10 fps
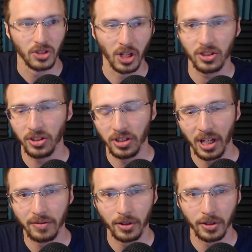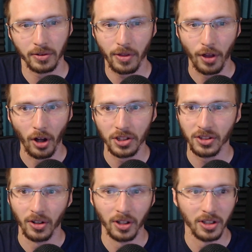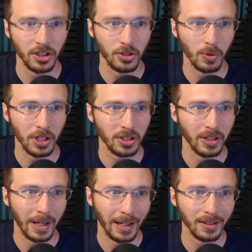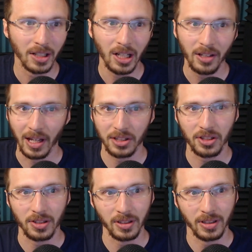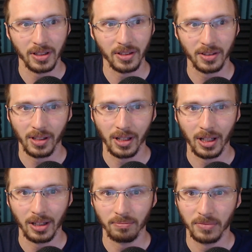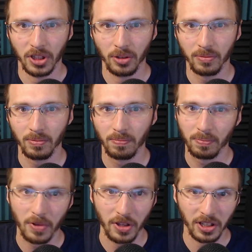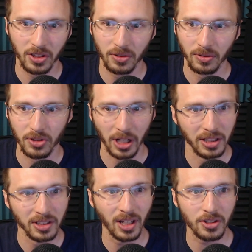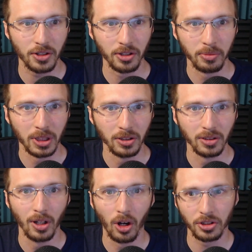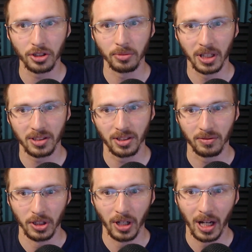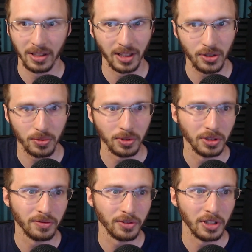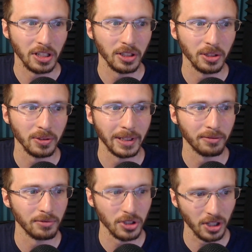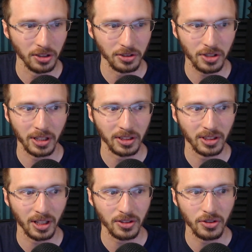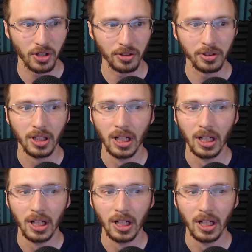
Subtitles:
She actually gave her thoughts on the situation and that she is, thinks Chinese stocks are going to be good long term. That's, I think that's really good for NIO and just other Chinese stocks in general.